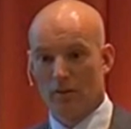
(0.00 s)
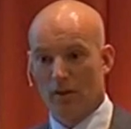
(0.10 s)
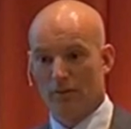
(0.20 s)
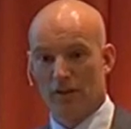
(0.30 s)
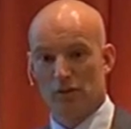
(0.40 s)

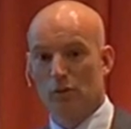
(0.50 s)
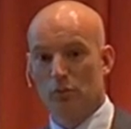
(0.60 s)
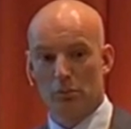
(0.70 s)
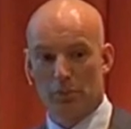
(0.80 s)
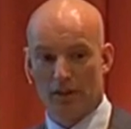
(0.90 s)
If that's not
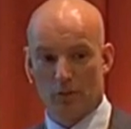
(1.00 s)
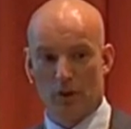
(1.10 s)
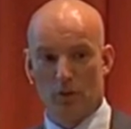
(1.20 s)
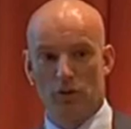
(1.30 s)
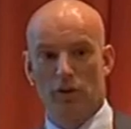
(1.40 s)
been planned
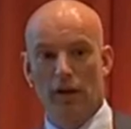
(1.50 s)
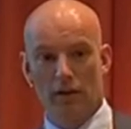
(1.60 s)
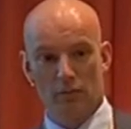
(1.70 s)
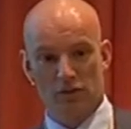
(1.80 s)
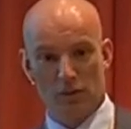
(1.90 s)
well, or the guy
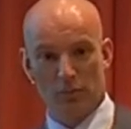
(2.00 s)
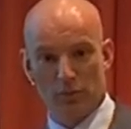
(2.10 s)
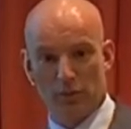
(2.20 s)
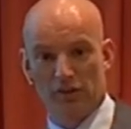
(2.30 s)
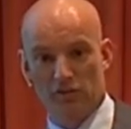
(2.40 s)
comes up,
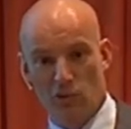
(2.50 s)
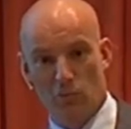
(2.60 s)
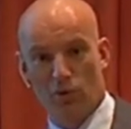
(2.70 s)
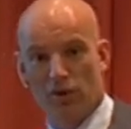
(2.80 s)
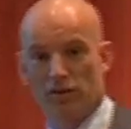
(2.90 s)
he brings the
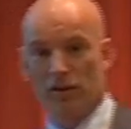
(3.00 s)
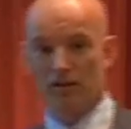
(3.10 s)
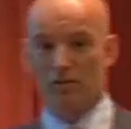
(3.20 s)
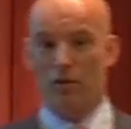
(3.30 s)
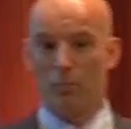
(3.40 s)
wrong parts, he
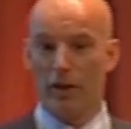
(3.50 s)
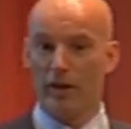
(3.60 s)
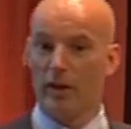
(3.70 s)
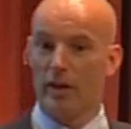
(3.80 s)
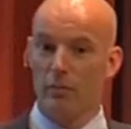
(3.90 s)
has to come
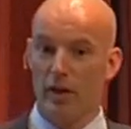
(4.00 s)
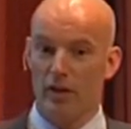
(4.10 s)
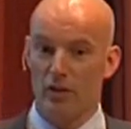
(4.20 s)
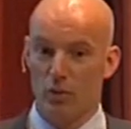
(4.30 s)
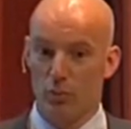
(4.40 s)
back again and
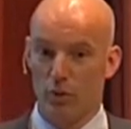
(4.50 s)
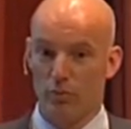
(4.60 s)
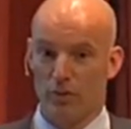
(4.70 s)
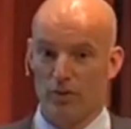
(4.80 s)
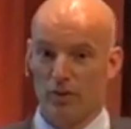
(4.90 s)
make a new
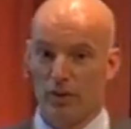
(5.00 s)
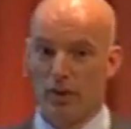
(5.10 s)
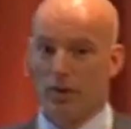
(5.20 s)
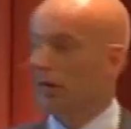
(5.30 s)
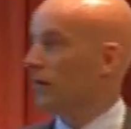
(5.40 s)
appointment.
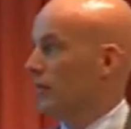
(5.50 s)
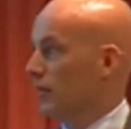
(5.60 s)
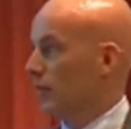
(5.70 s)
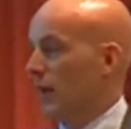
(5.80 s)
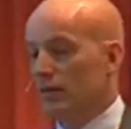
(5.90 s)

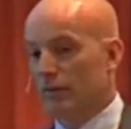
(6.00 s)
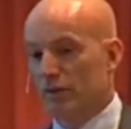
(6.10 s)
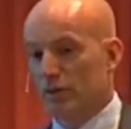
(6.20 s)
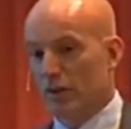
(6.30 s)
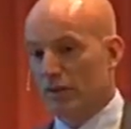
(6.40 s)
The amount of
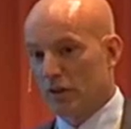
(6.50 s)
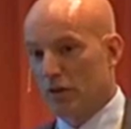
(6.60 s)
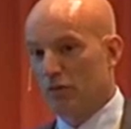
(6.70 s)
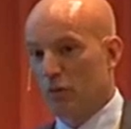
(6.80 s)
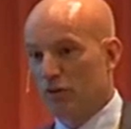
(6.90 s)
hassle that is
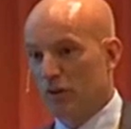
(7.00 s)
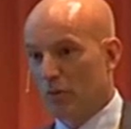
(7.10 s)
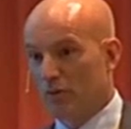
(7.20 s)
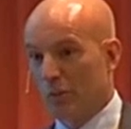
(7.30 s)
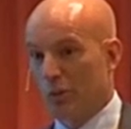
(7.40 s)
given with
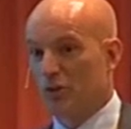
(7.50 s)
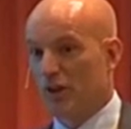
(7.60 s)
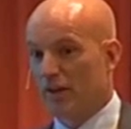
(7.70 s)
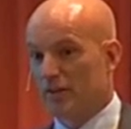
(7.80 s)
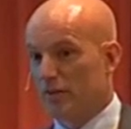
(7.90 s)
some of the
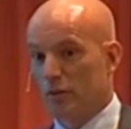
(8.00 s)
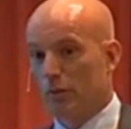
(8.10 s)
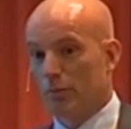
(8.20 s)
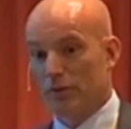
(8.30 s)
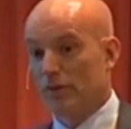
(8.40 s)
projects in
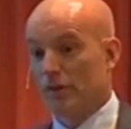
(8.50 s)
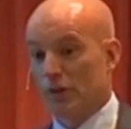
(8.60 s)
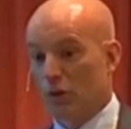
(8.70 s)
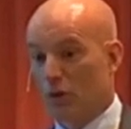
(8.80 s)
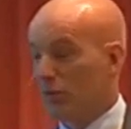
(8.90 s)
Europe is
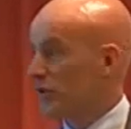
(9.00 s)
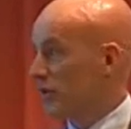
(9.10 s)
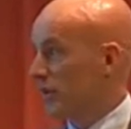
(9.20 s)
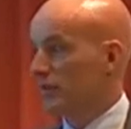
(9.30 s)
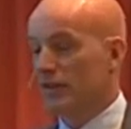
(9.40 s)
enormous,
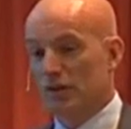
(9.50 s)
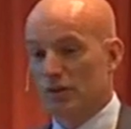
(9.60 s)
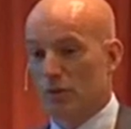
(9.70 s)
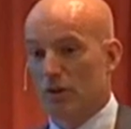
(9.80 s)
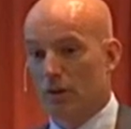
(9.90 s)
so that needs
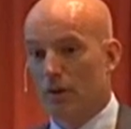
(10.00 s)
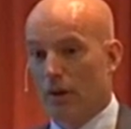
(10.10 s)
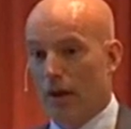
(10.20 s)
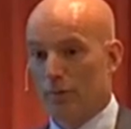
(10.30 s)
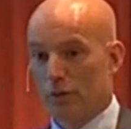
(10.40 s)
to be
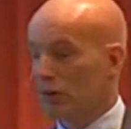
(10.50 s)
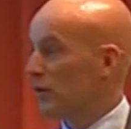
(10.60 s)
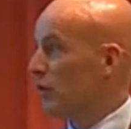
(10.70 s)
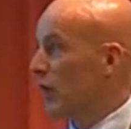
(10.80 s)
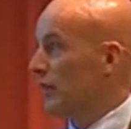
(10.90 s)

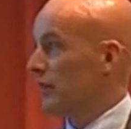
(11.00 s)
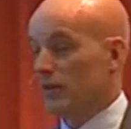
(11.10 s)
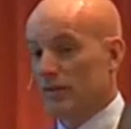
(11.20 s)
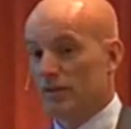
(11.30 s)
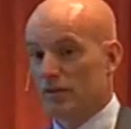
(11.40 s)
absolutely right,
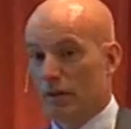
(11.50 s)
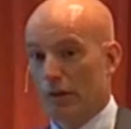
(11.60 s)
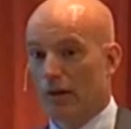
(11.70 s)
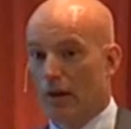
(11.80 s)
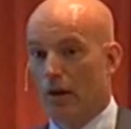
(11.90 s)
and that is
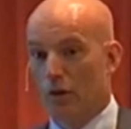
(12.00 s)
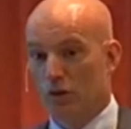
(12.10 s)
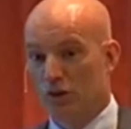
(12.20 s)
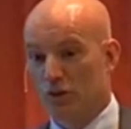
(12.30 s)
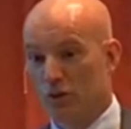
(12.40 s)
a
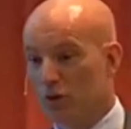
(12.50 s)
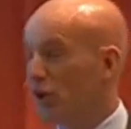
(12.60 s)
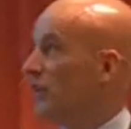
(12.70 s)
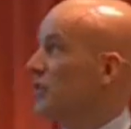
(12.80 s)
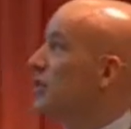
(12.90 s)
logistical
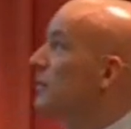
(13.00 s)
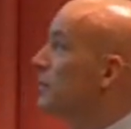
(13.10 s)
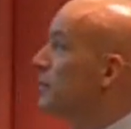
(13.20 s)
challenge.